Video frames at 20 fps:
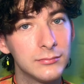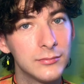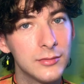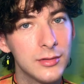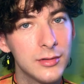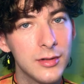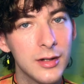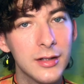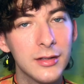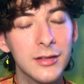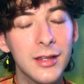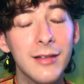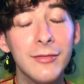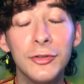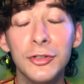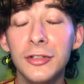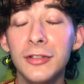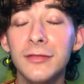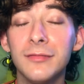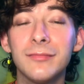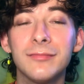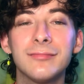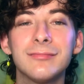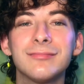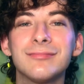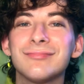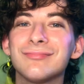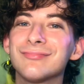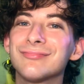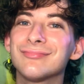Drunk level,
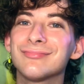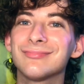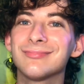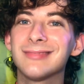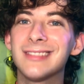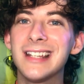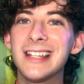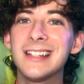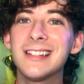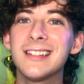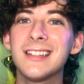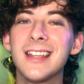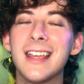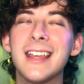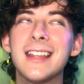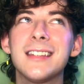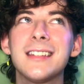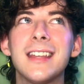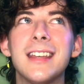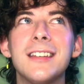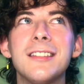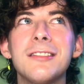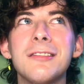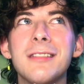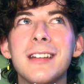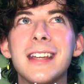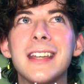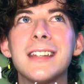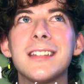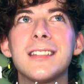entering
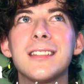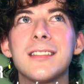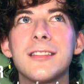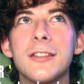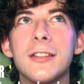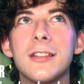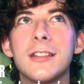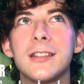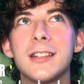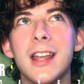into certain